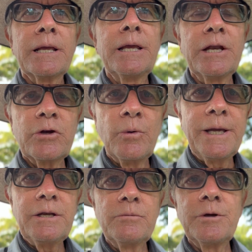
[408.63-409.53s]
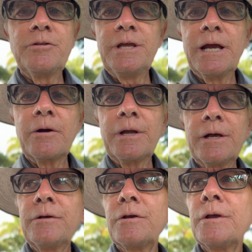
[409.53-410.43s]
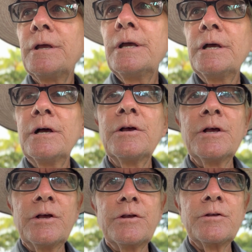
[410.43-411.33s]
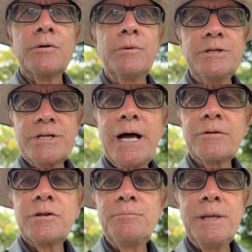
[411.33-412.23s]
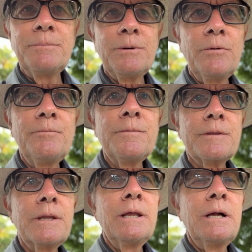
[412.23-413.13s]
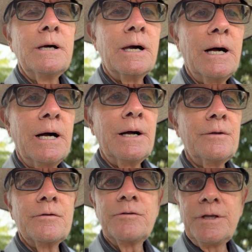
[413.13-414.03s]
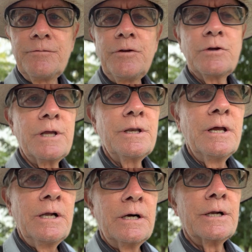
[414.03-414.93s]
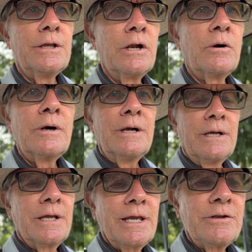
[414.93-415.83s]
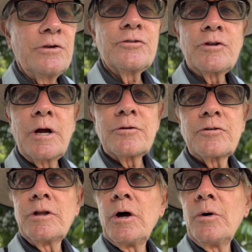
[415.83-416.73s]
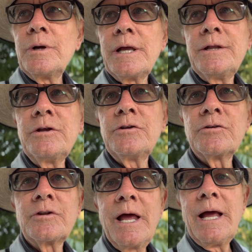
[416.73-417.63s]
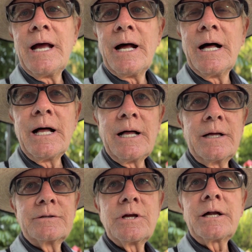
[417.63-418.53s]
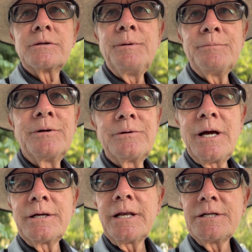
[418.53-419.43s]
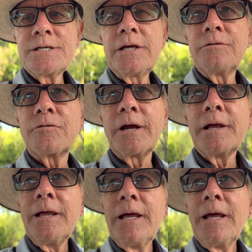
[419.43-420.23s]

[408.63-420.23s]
get acquainted with the area, reach out to people, see if you can, you know, again, you start slow and you just talk to people. Now, I got to tell you, Frank,